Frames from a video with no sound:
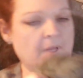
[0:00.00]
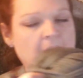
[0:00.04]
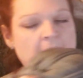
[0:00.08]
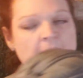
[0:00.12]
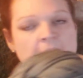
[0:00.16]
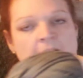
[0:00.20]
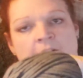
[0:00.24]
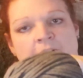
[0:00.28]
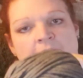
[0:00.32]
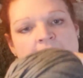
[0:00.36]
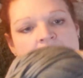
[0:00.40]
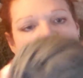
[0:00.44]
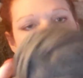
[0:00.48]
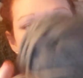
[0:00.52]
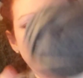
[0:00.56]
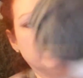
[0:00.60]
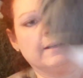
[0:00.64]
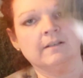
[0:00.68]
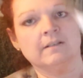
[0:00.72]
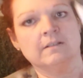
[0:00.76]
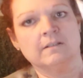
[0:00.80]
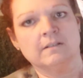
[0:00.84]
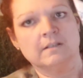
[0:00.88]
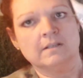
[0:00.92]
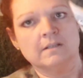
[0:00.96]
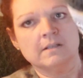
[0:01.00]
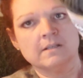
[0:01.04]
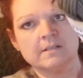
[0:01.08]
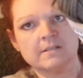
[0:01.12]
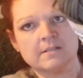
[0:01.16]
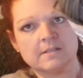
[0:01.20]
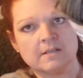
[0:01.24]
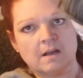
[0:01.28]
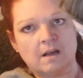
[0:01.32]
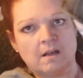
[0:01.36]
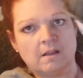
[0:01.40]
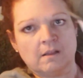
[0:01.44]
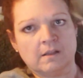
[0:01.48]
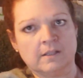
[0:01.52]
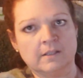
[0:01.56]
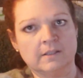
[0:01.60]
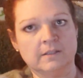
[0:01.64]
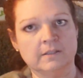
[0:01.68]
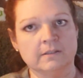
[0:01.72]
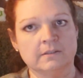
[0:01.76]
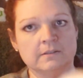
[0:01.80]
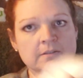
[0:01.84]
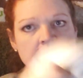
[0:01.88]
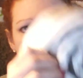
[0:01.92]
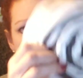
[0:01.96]
and gray, solid
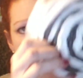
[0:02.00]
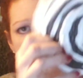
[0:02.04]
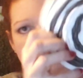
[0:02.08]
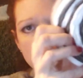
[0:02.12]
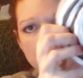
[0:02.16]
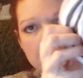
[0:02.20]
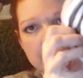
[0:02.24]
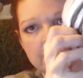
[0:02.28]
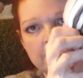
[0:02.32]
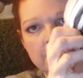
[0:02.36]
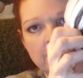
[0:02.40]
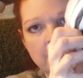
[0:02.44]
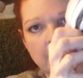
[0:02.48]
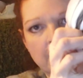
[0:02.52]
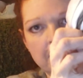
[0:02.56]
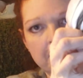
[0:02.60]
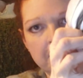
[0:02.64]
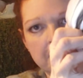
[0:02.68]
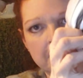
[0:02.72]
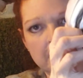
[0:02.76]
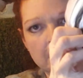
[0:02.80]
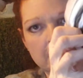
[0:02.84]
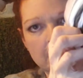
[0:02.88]
and striped.